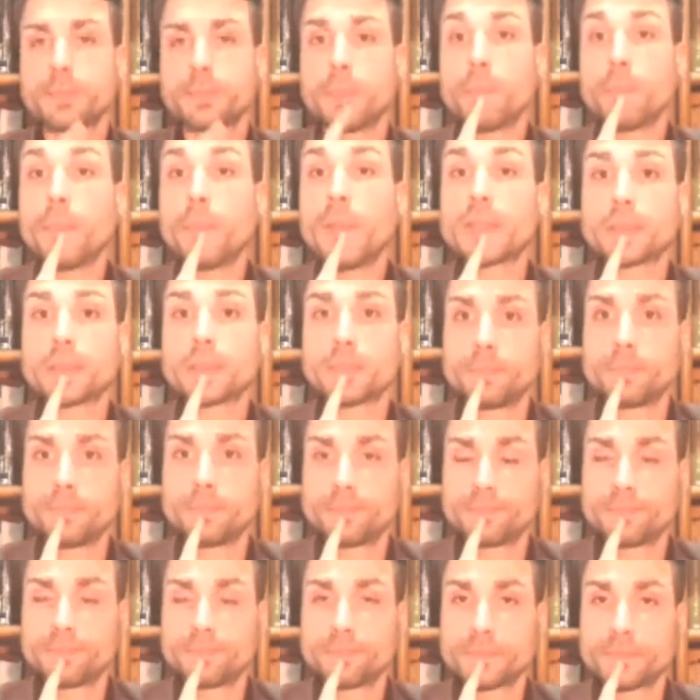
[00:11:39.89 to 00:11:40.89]
But
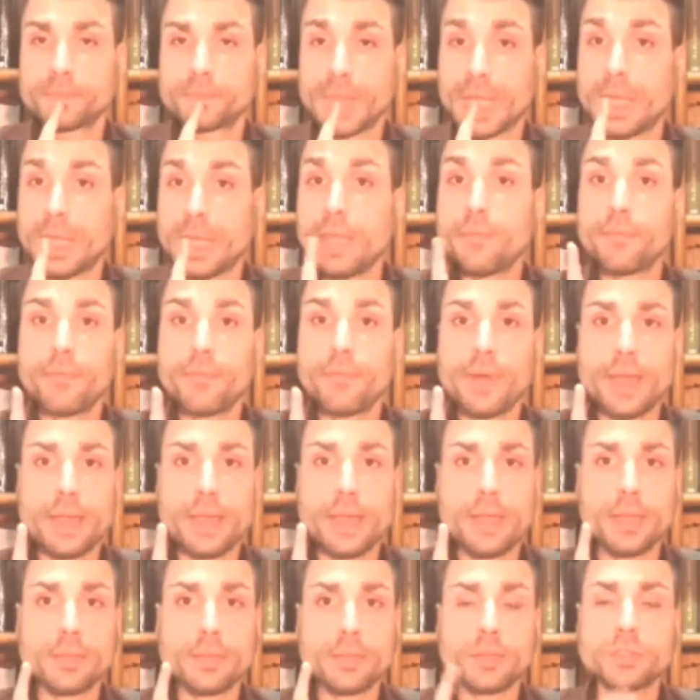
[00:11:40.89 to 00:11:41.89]
if I
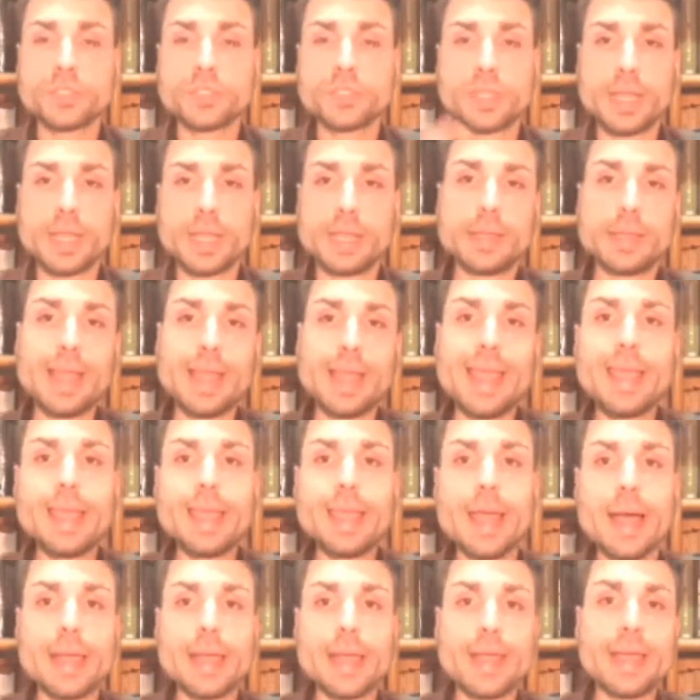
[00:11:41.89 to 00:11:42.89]
understand
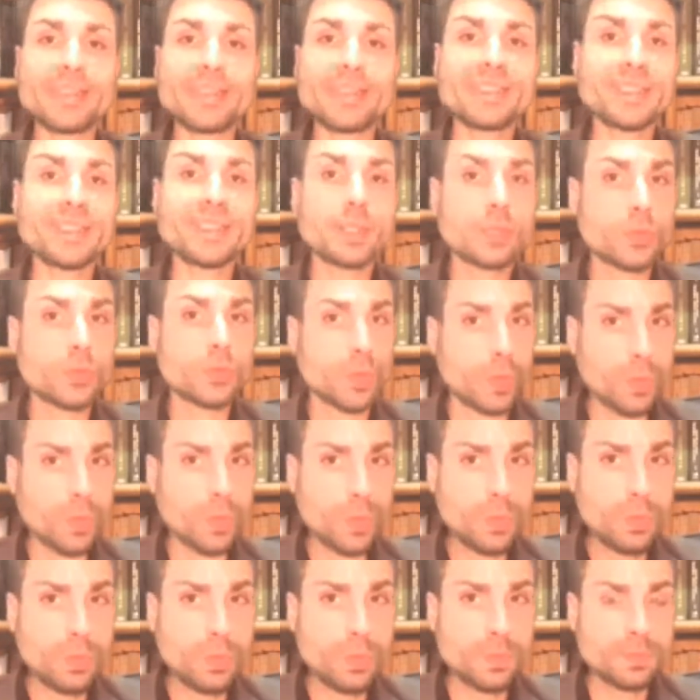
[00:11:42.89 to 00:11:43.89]
AI as a
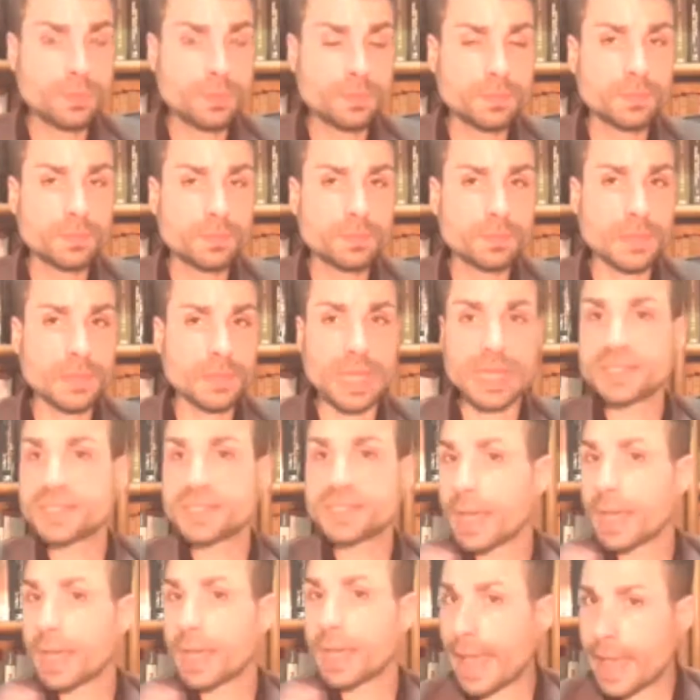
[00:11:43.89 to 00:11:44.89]
tool, as a
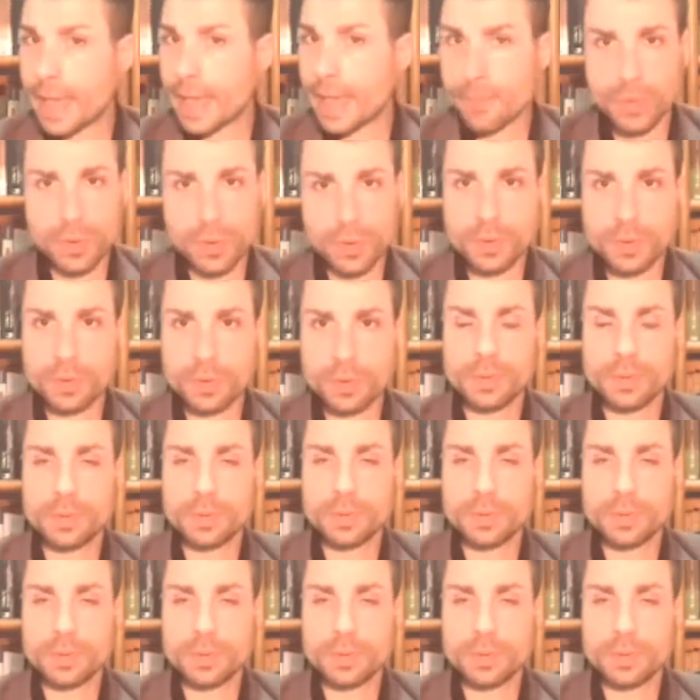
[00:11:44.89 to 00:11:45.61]
hammer,